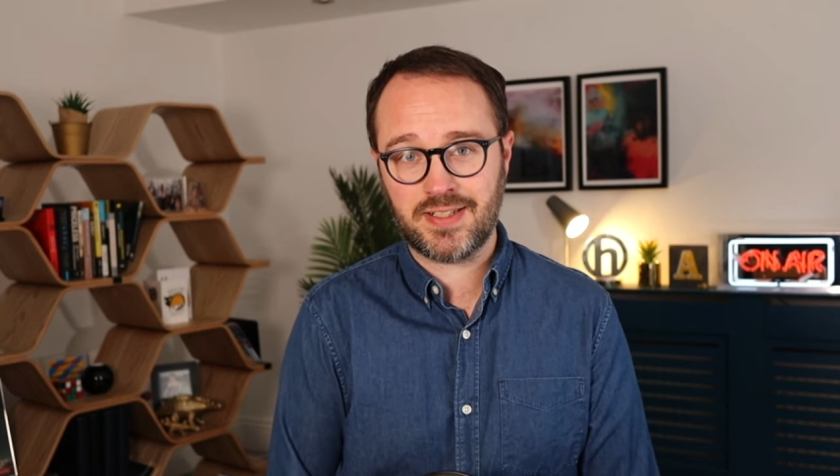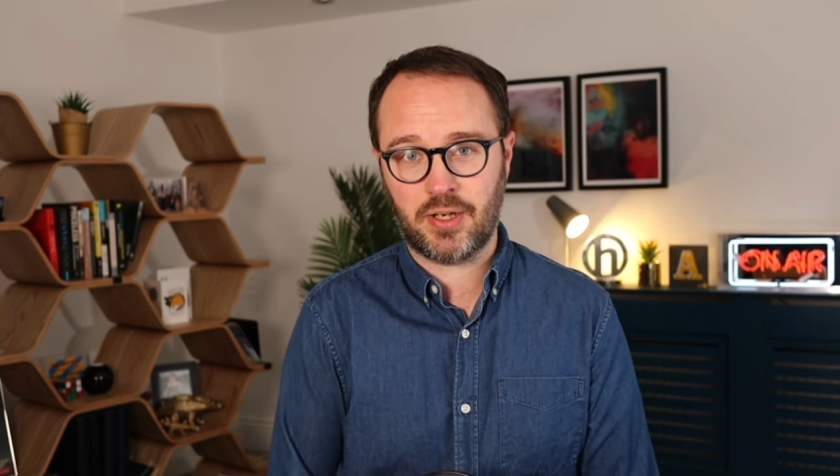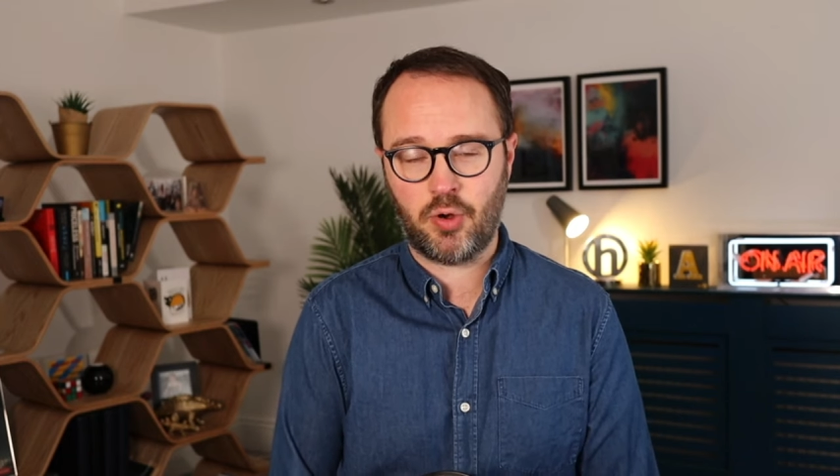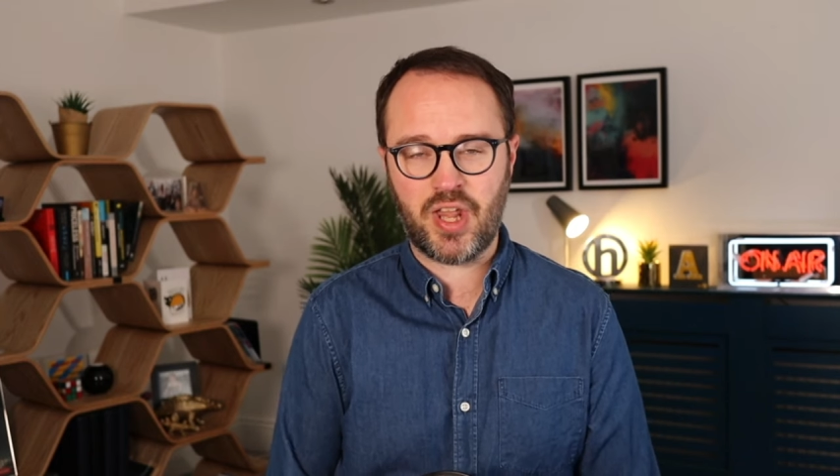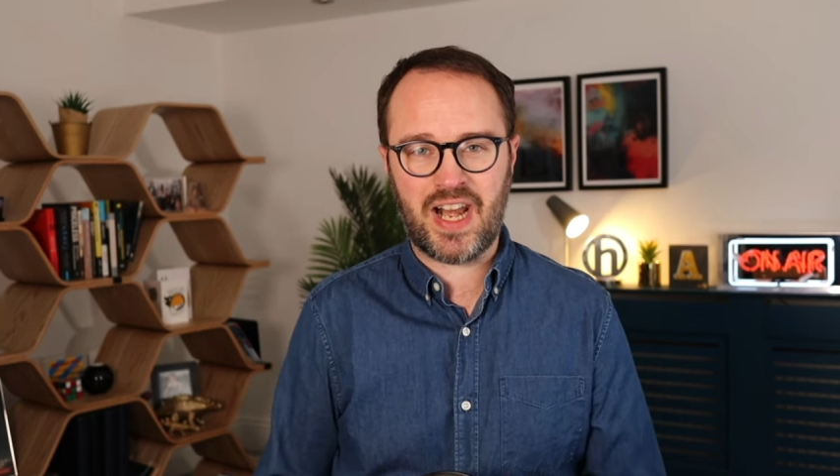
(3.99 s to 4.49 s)

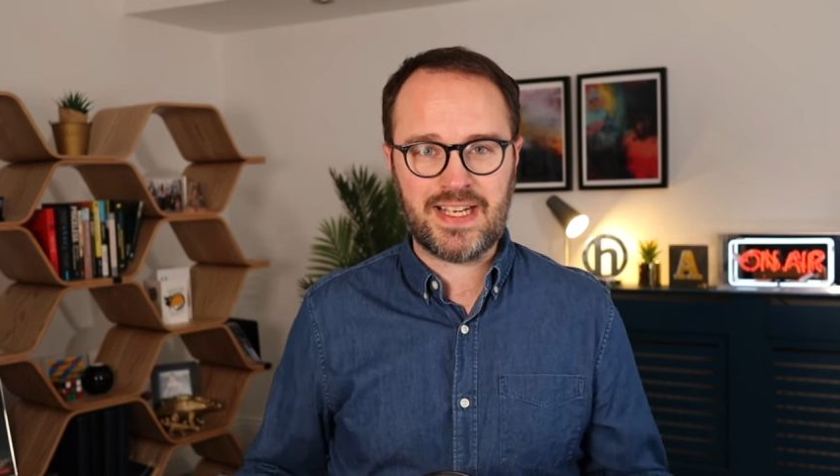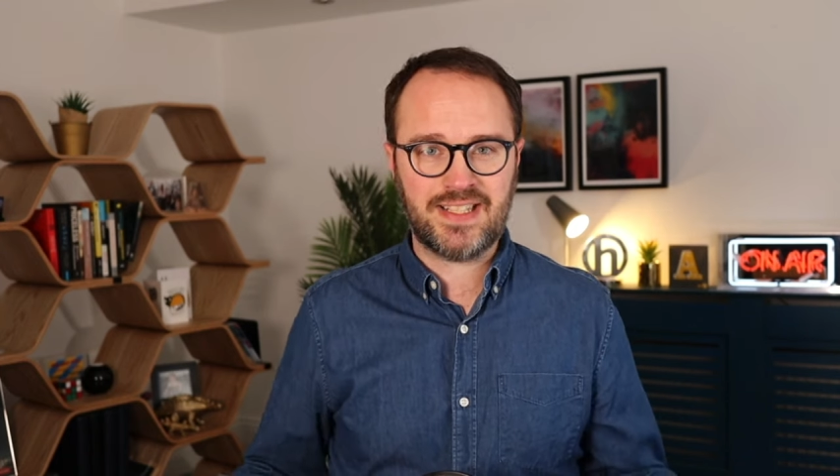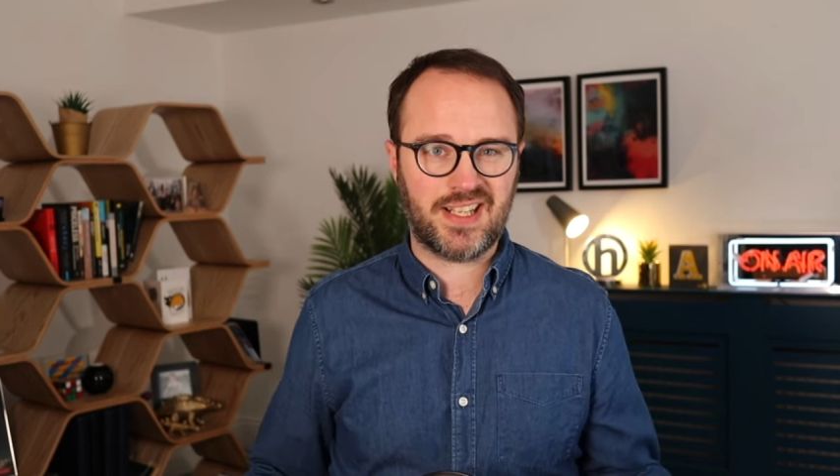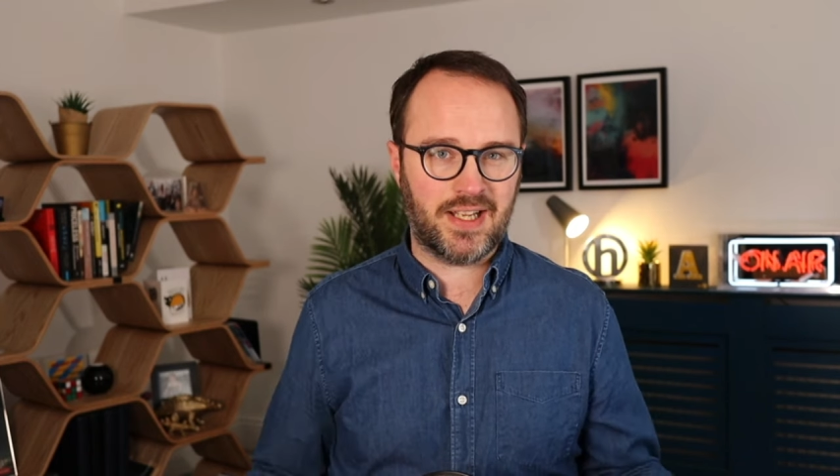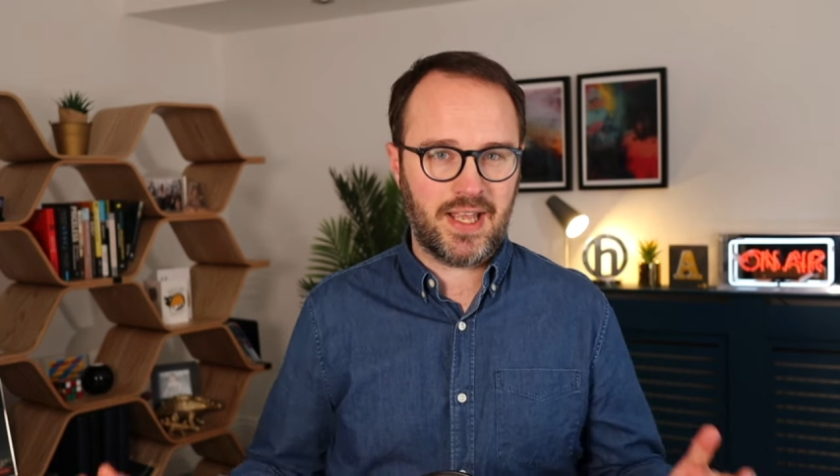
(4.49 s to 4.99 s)
or the
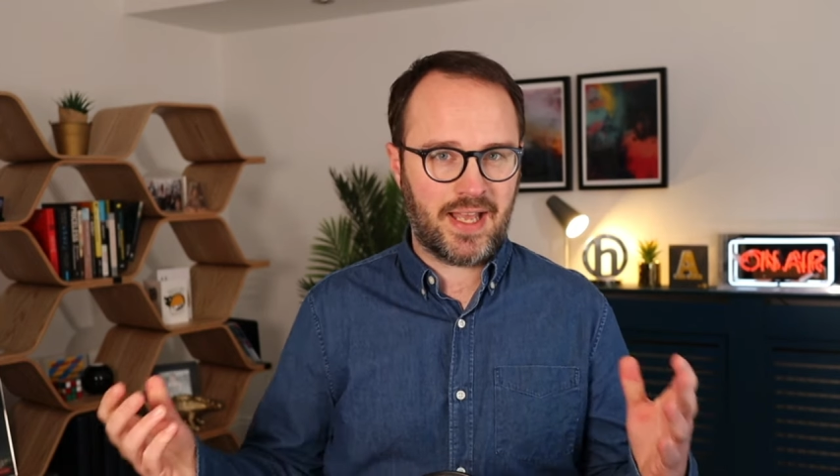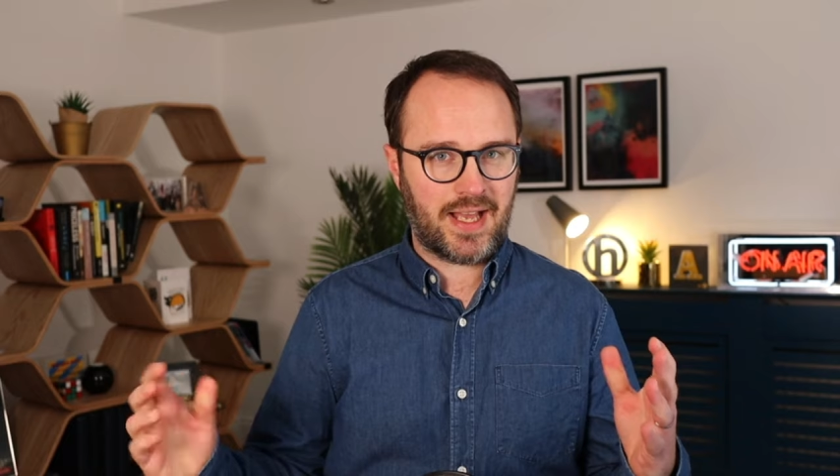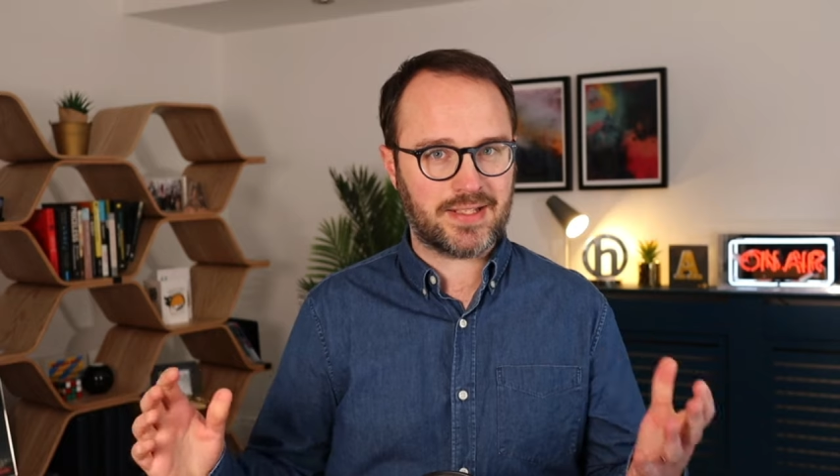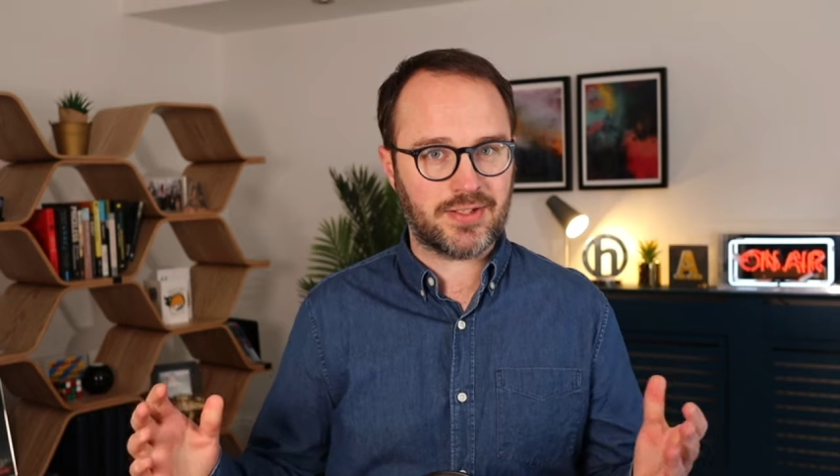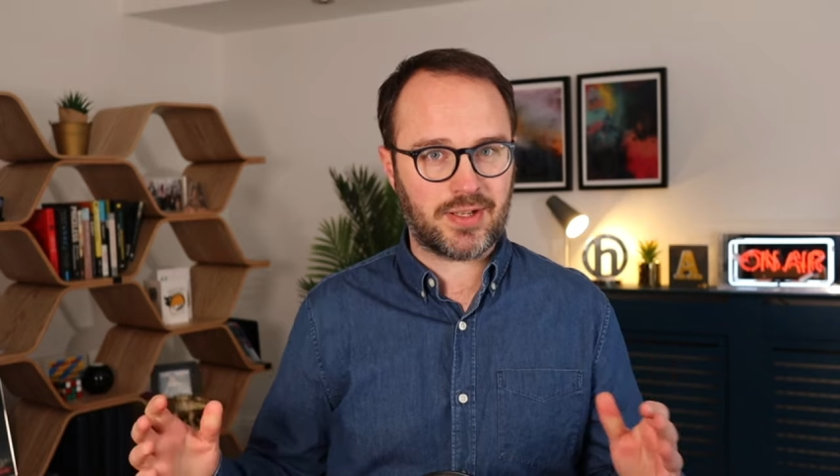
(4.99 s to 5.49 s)
LISA
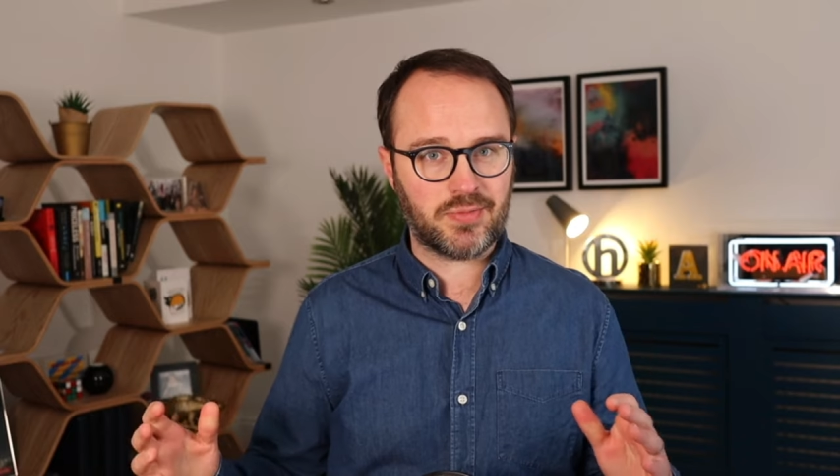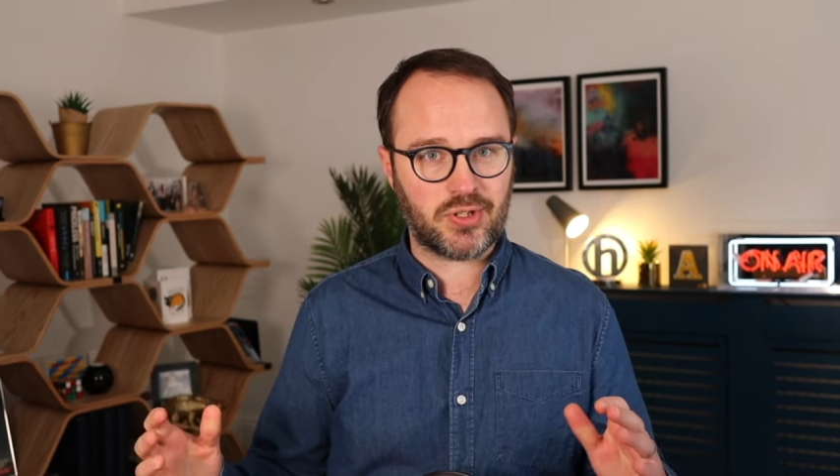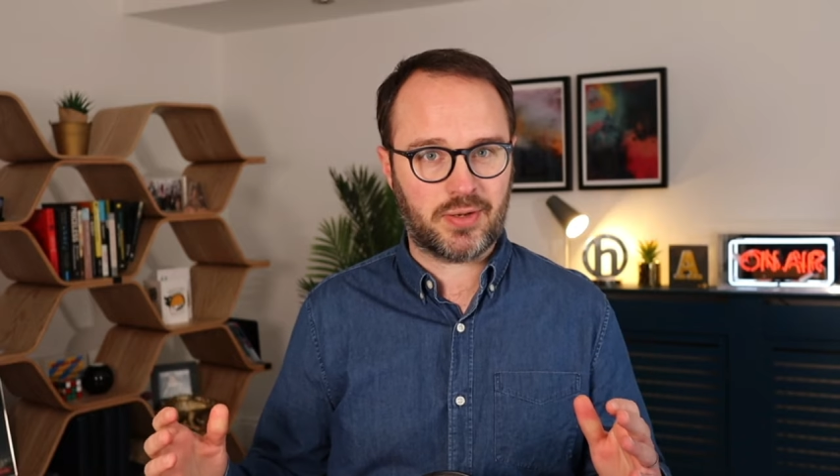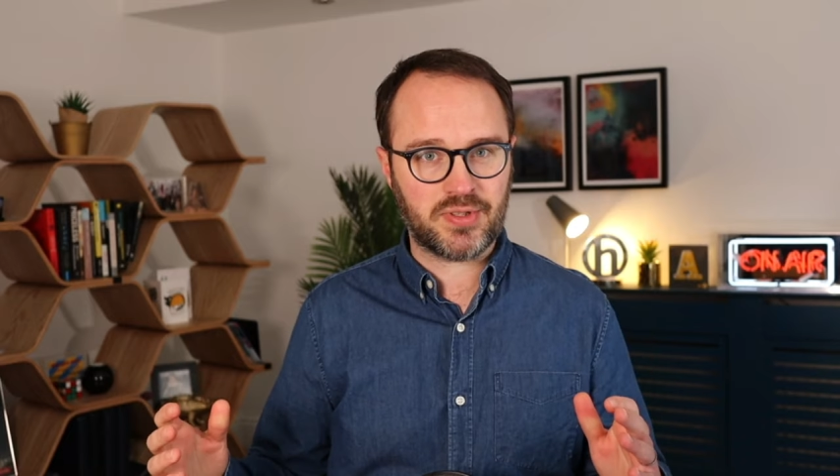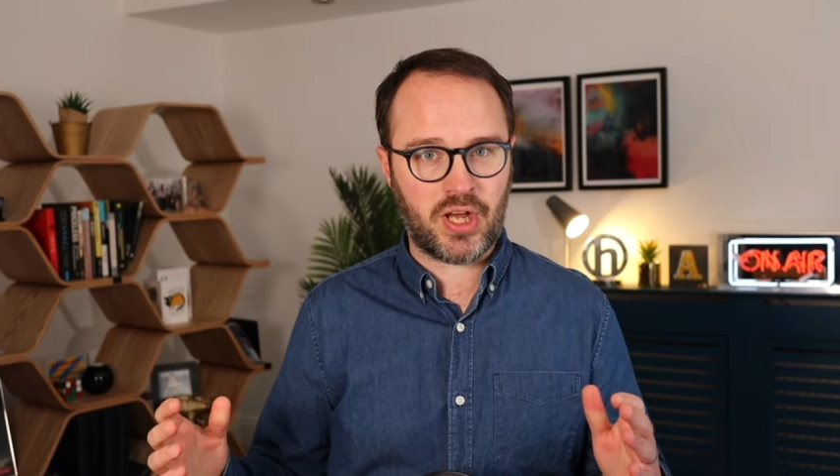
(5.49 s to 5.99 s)
as it's
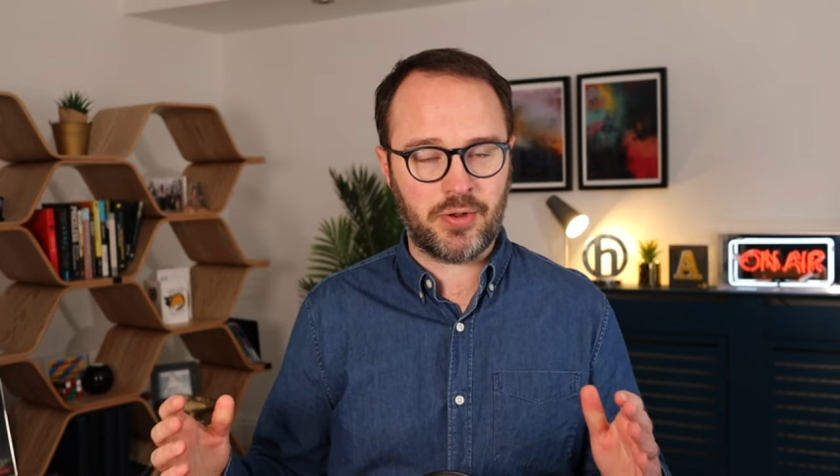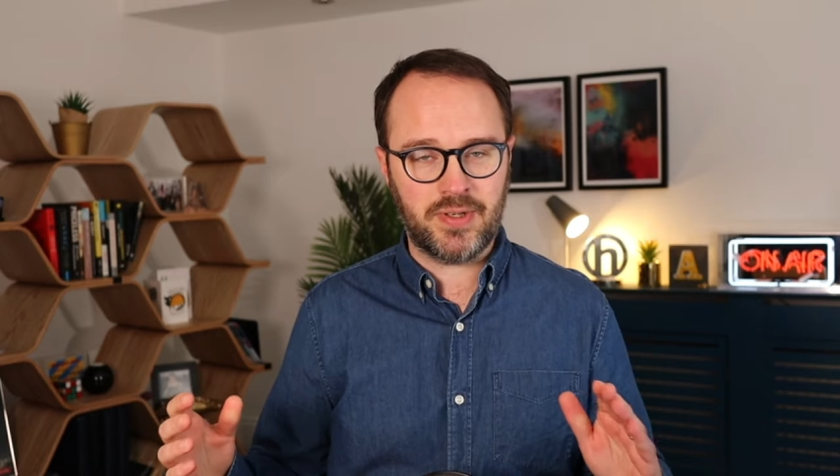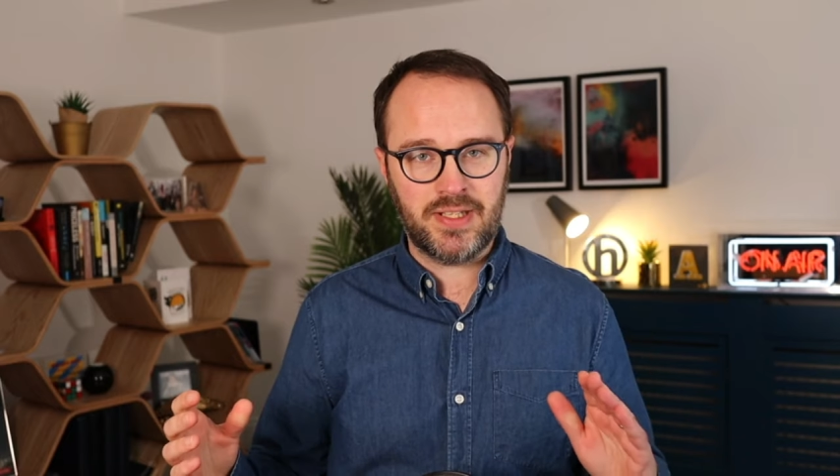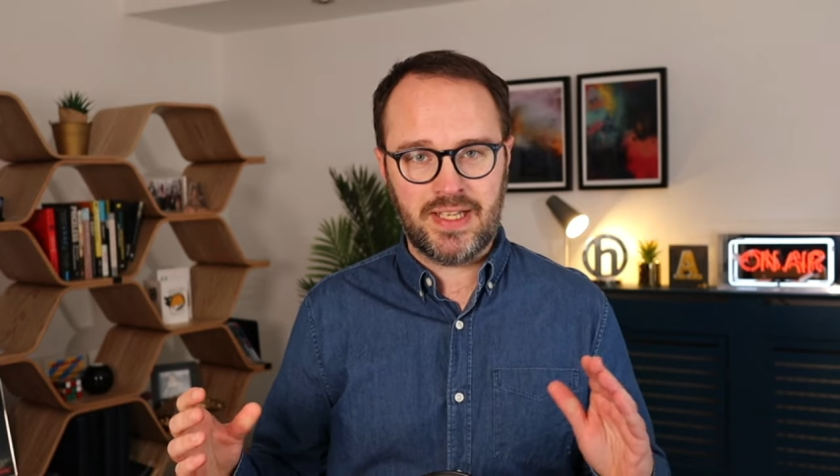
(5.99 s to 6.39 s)
sometimes known.